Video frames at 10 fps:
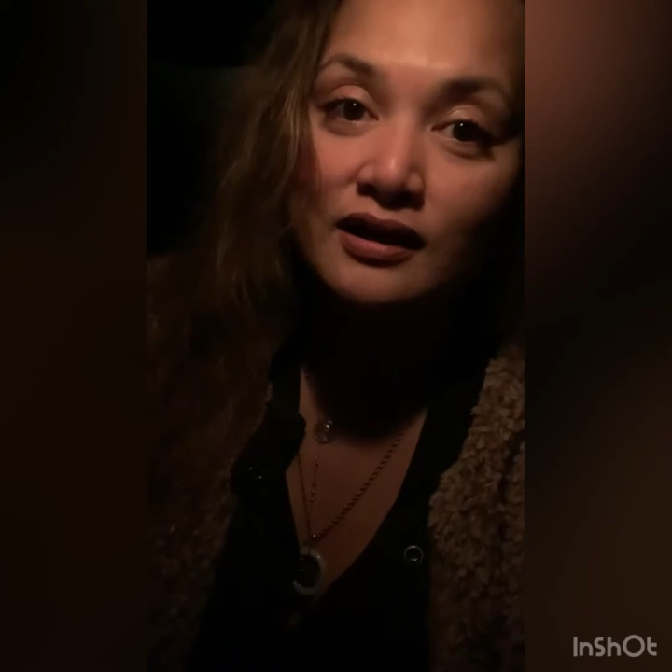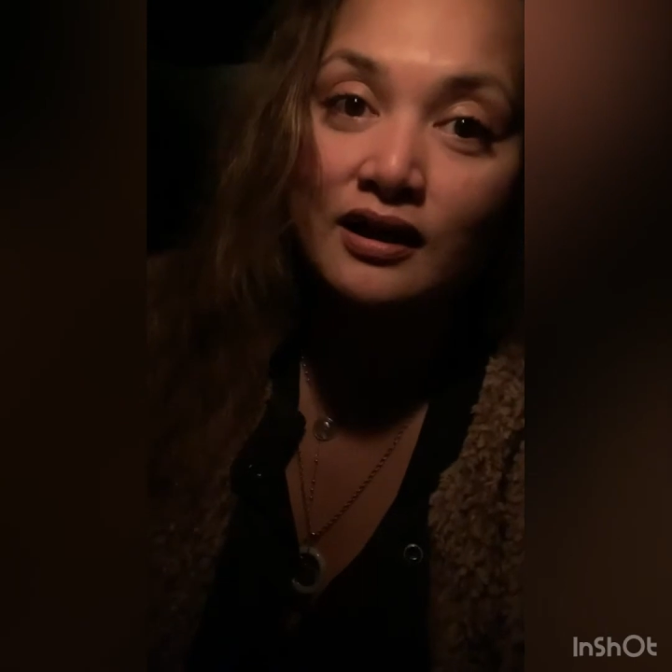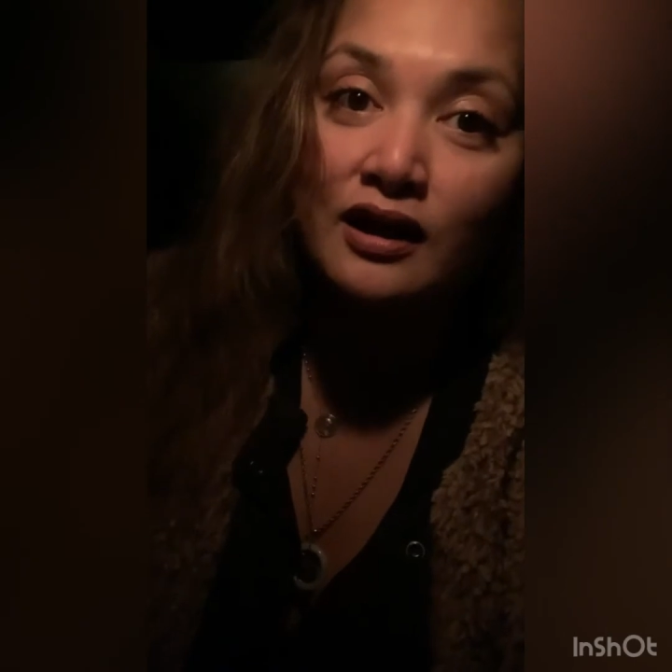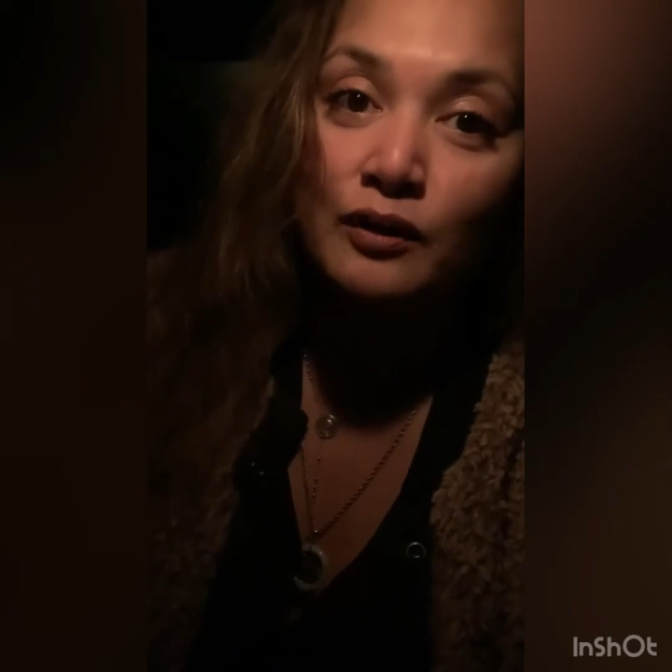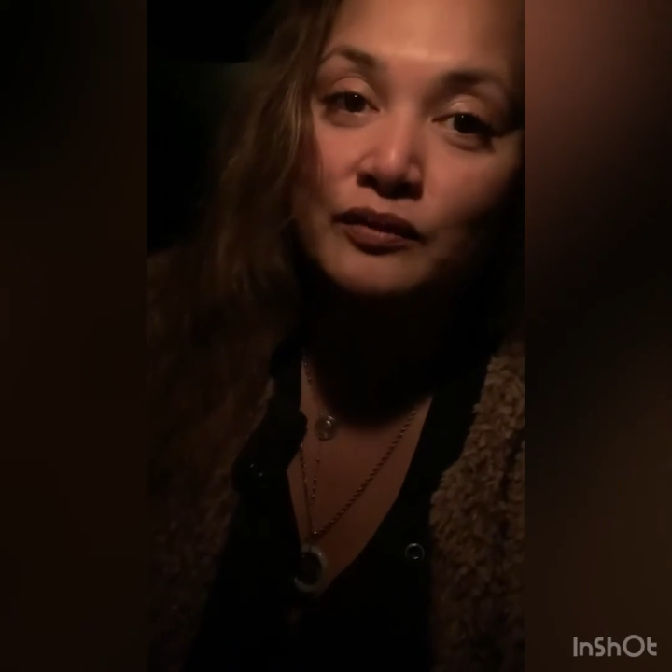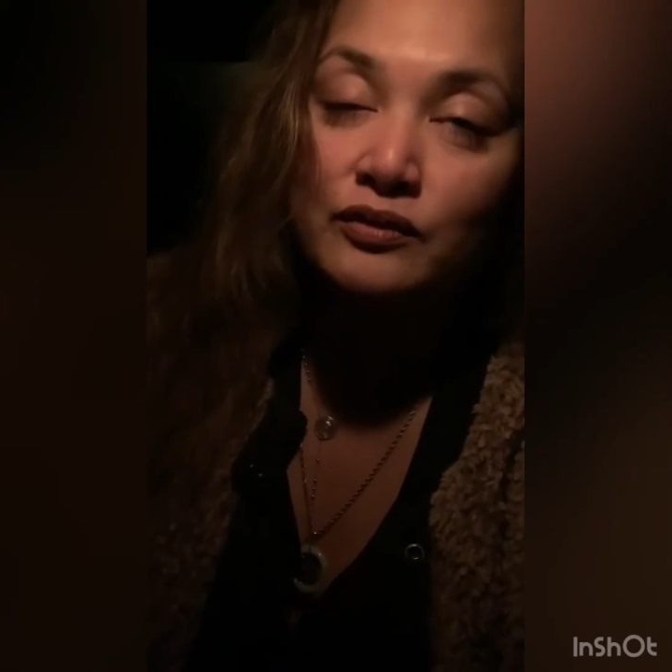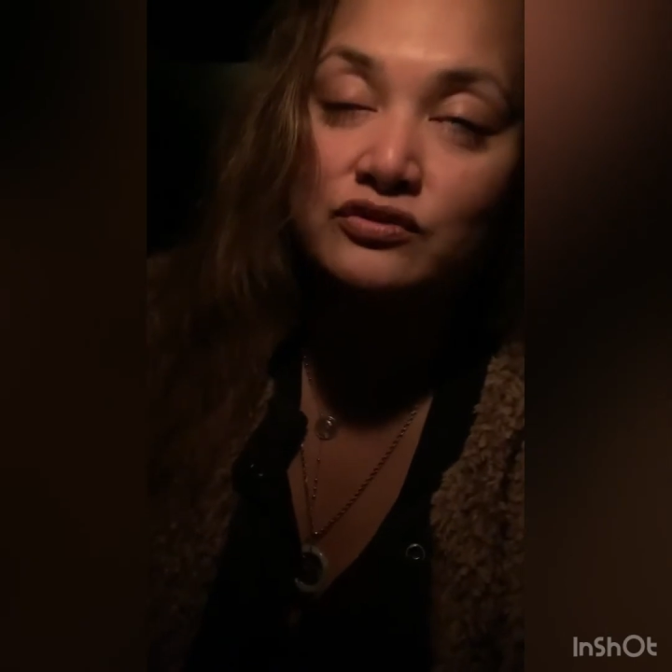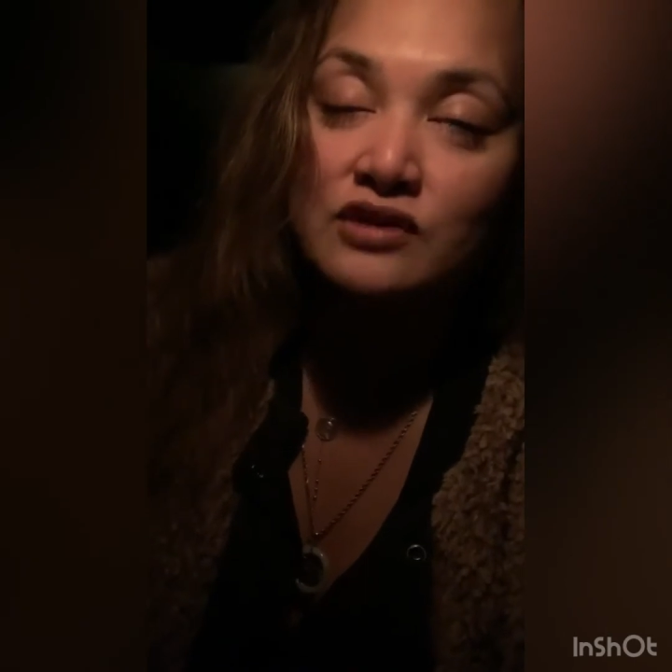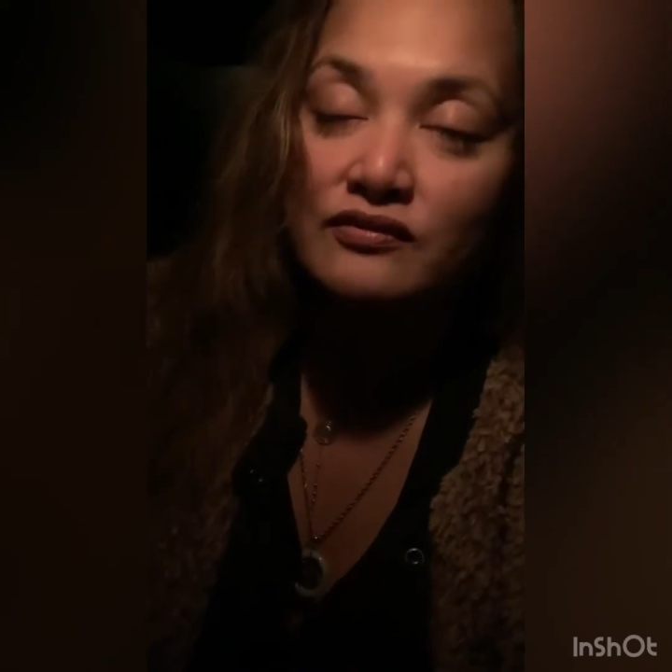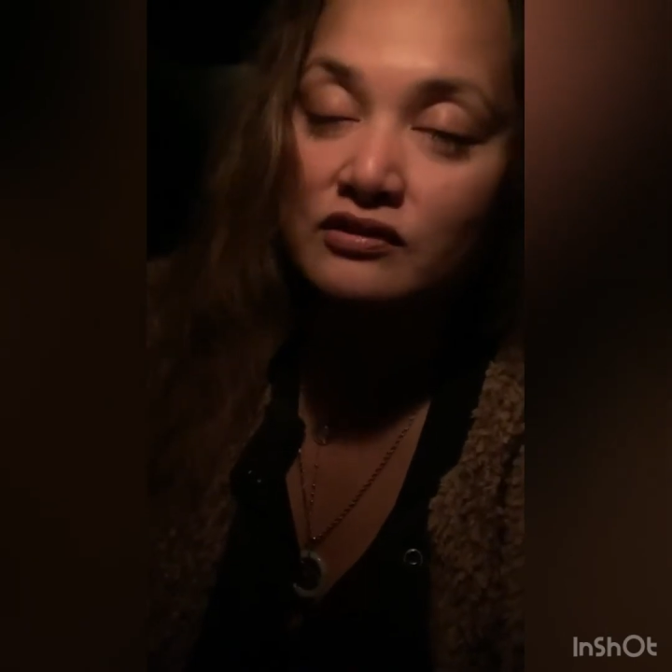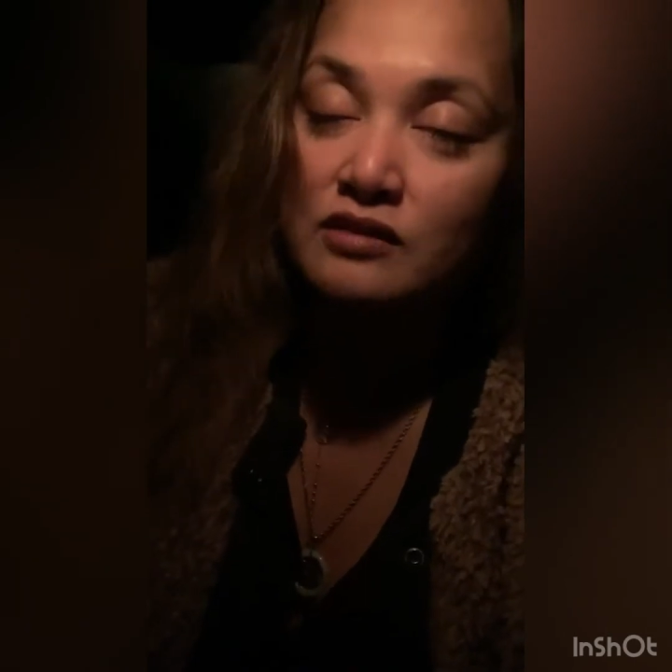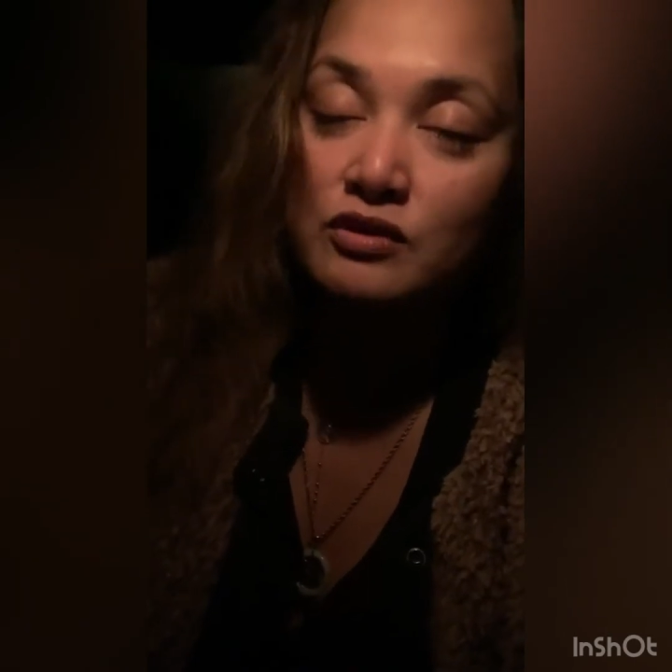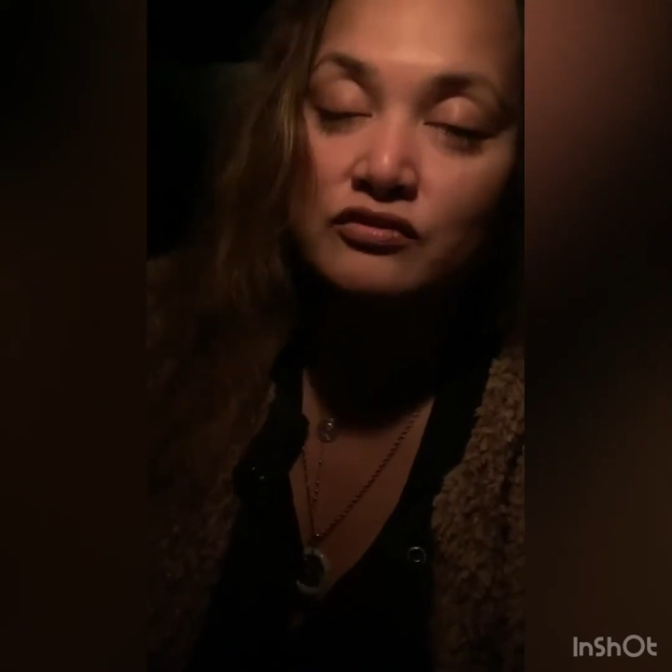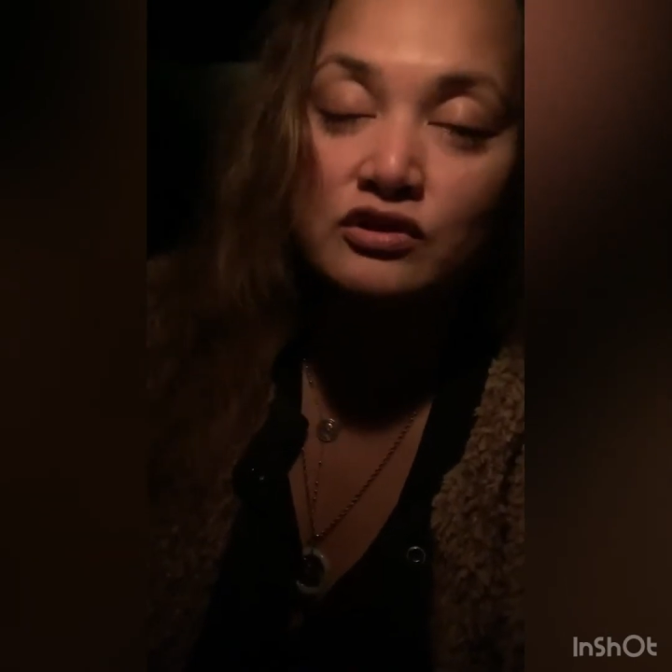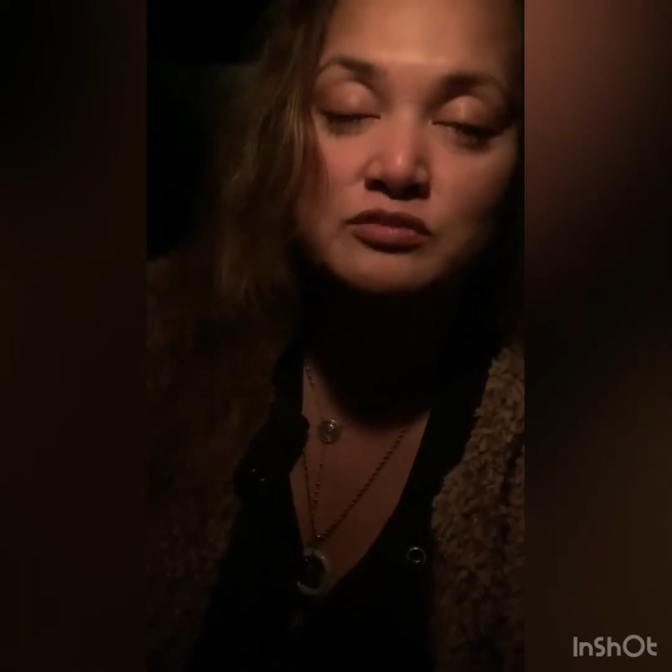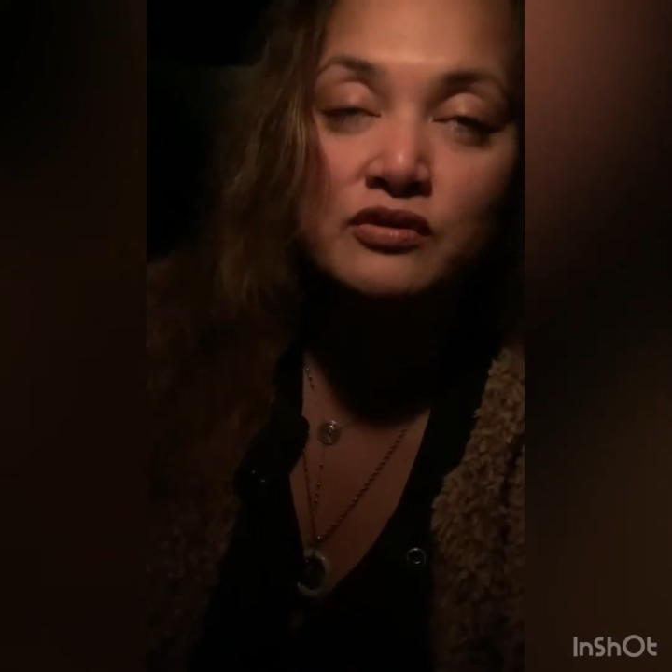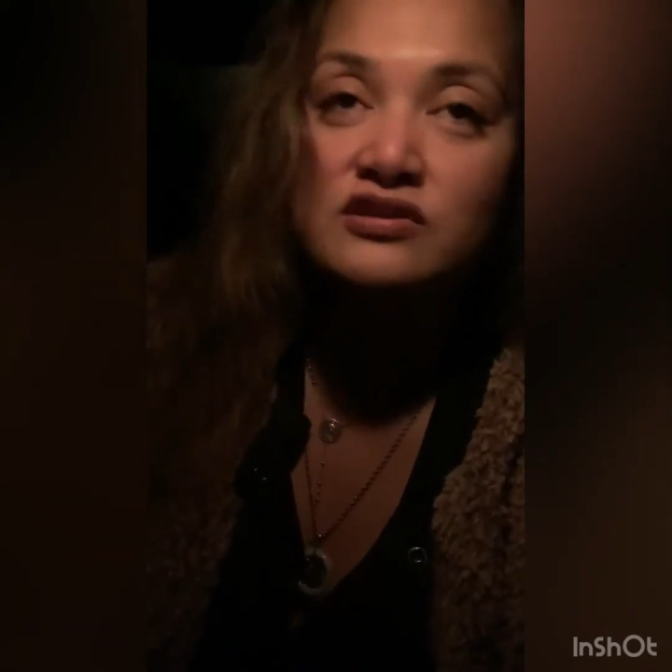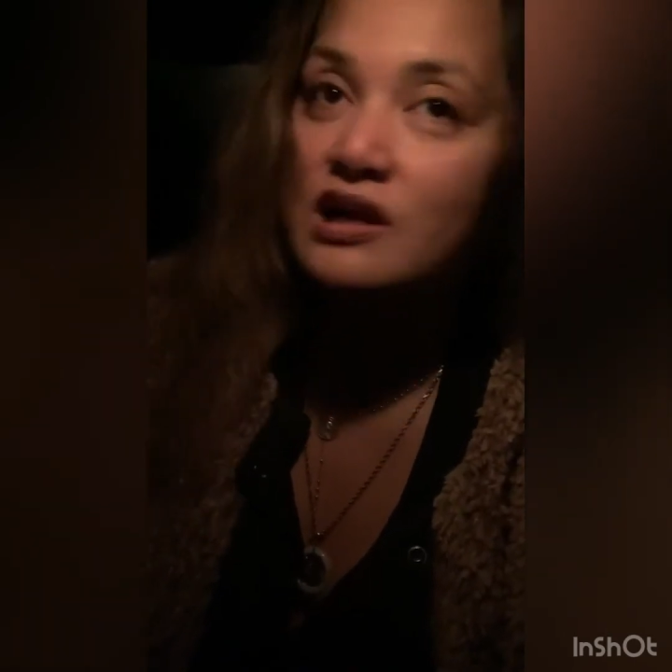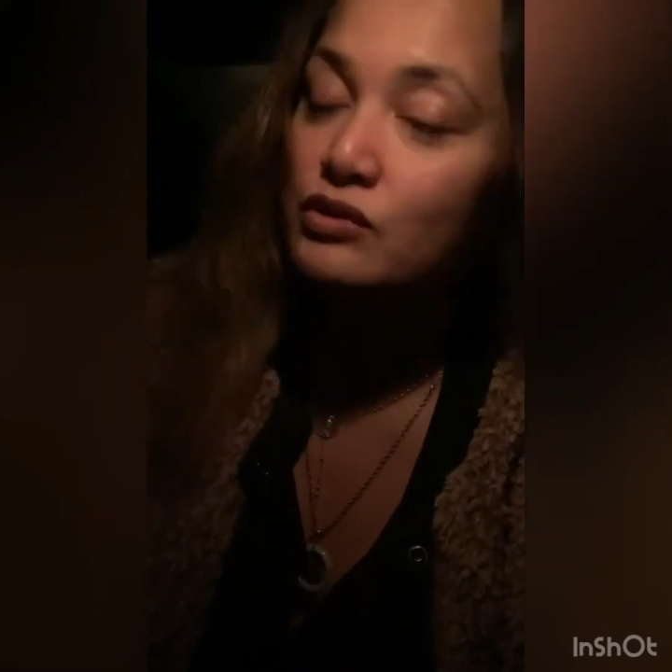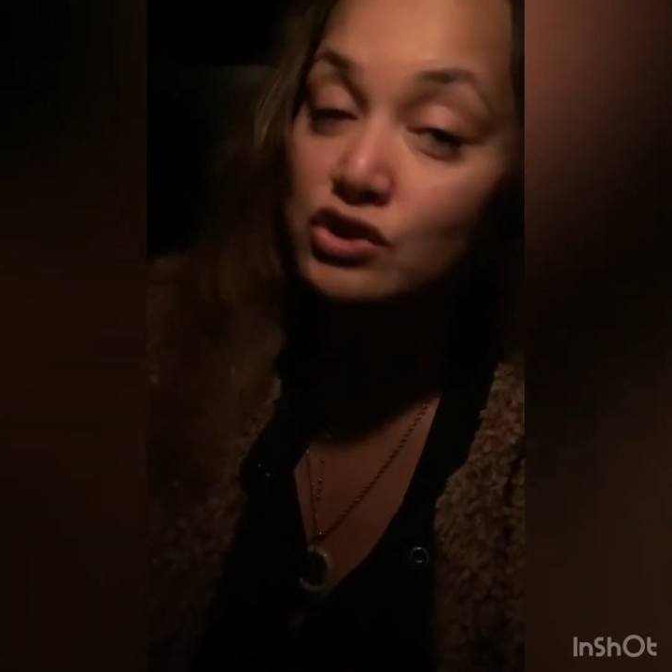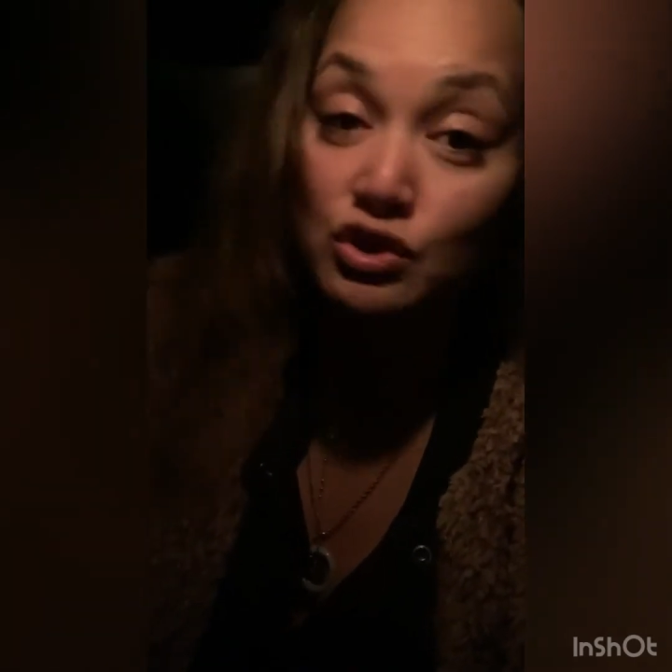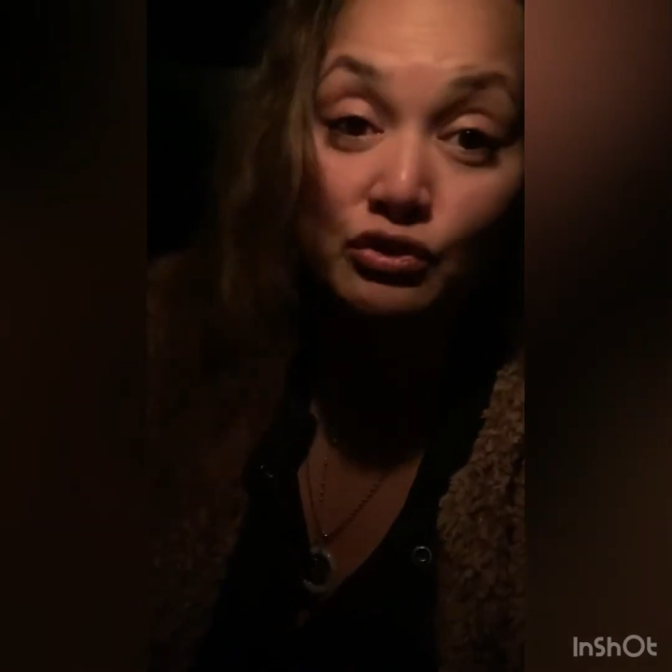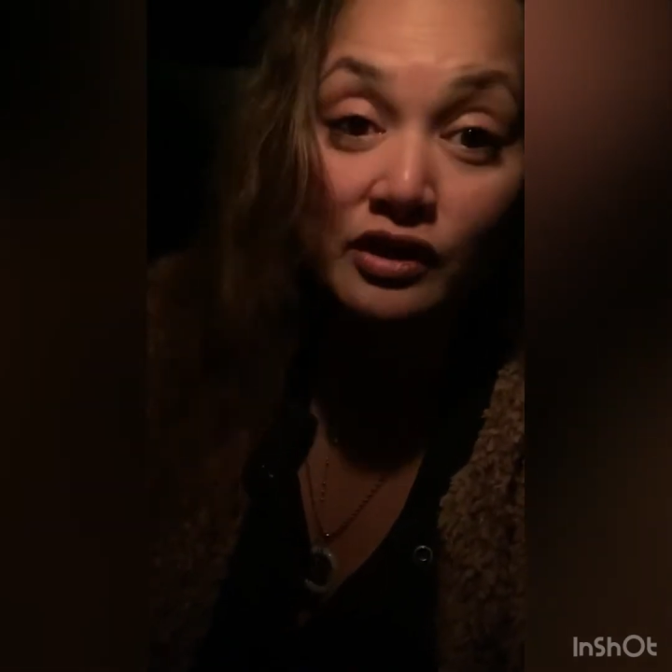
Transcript: Um, it was definitely a beautiful experience and I would do it